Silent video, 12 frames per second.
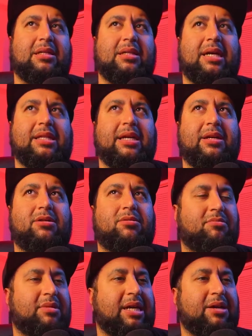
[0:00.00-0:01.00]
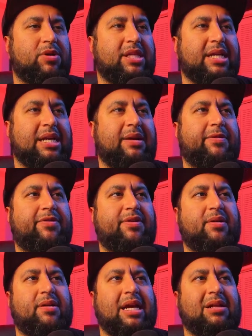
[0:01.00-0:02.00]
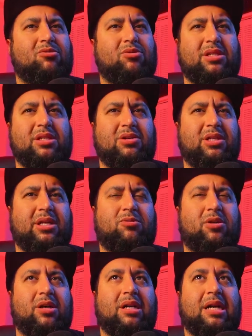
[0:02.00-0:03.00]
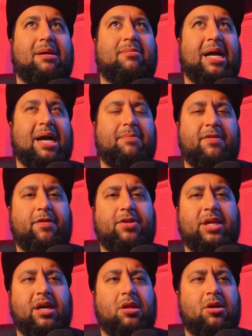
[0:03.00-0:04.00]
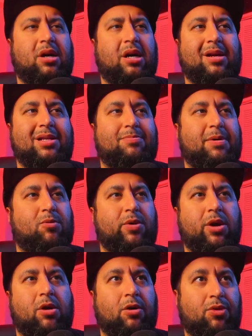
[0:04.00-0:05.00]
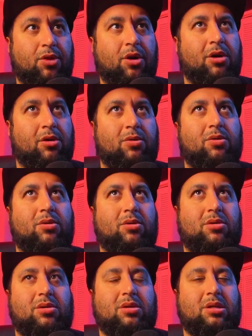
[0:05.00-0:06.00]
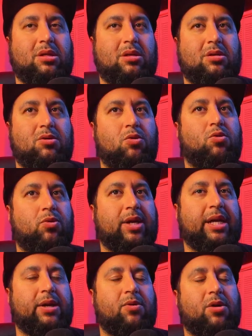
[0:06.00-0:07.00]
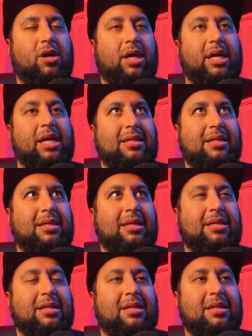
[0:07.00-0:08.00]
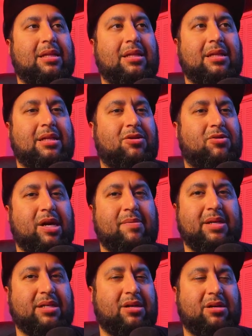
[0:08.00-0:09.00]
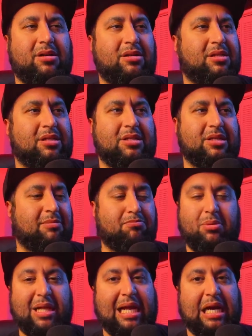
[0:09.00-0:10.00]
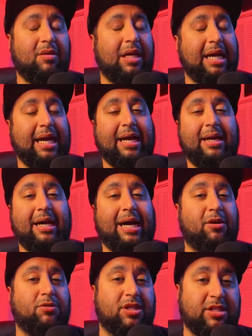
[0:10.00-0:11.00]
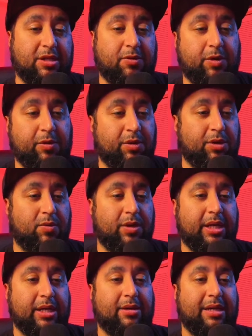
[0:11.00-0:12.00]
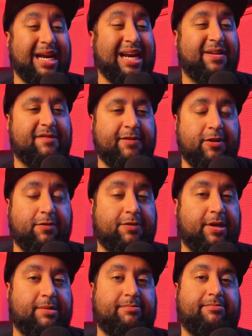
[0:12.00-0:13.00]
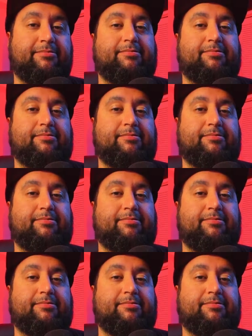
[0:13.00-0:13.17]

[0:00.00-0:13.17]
they don't, like we did everything and we still didn't win. I'm happy for the other artists, but we all know who really won. Like, the Grammys are just blah. And I don't disagree with The Weeknd. And I feel for him.